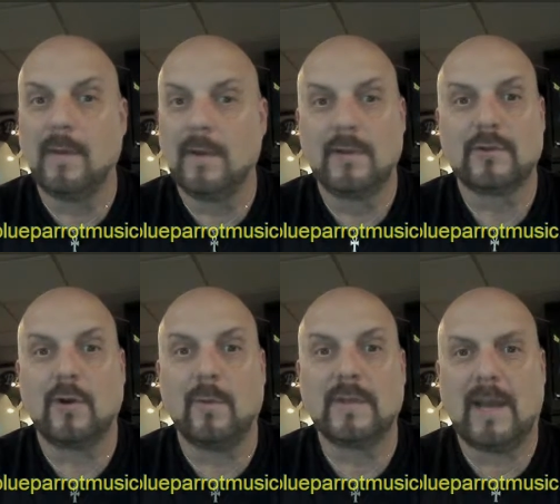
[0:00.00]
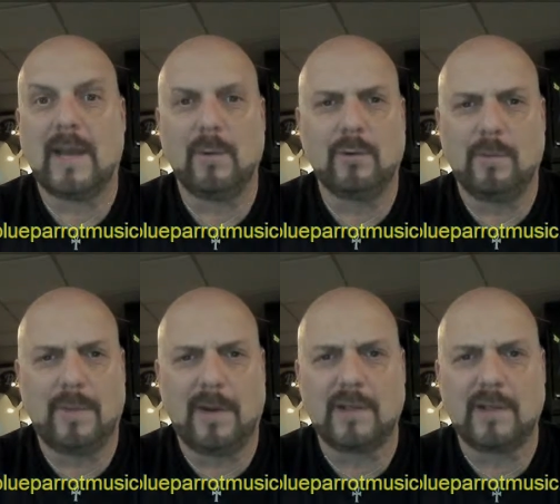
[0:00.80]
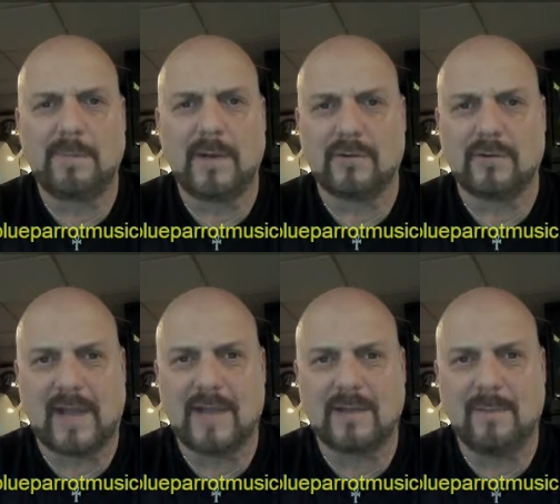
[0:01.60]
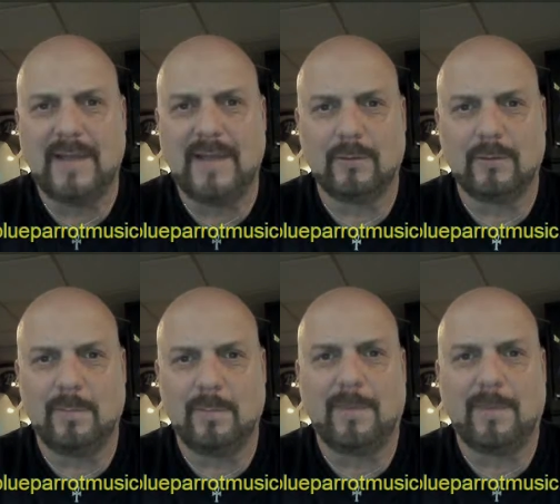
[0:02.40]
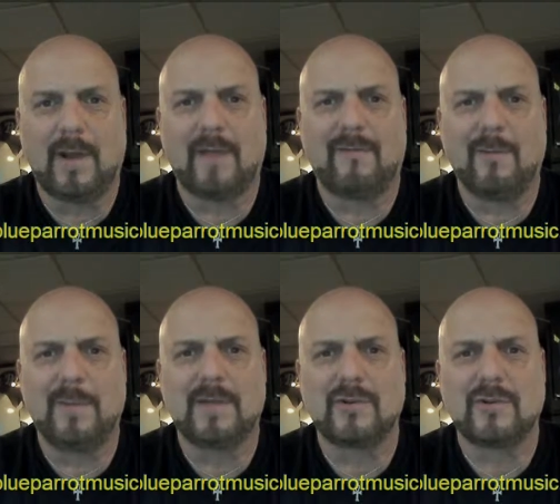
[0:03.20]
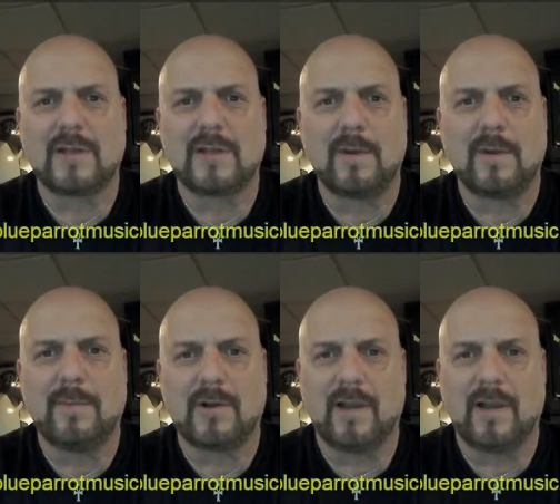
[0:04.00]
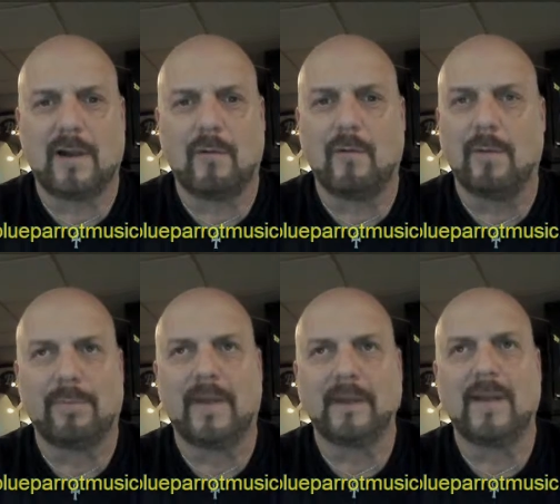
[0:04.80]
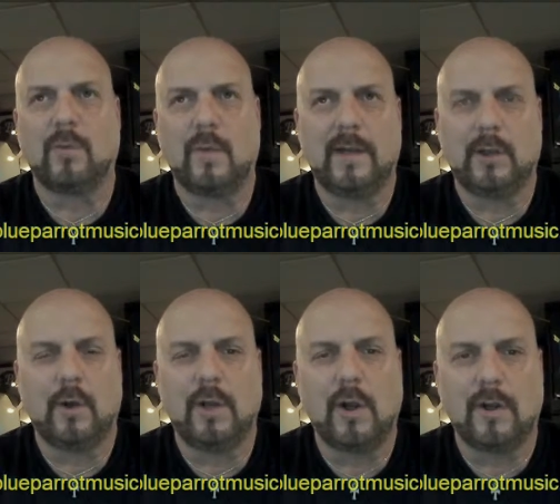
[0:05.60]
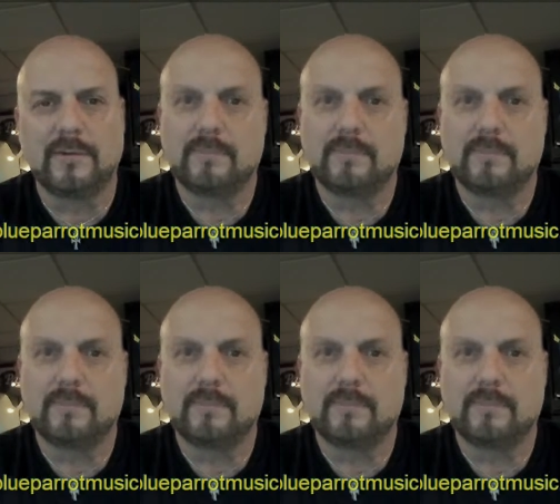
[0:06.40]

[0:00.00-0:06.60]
So don't miss out. We do the beer bucket specials, guys. Come on down. Do a beer bucket. Four beers, four shots, 20 bucks. Can't go wrong. And 20, 30 girls.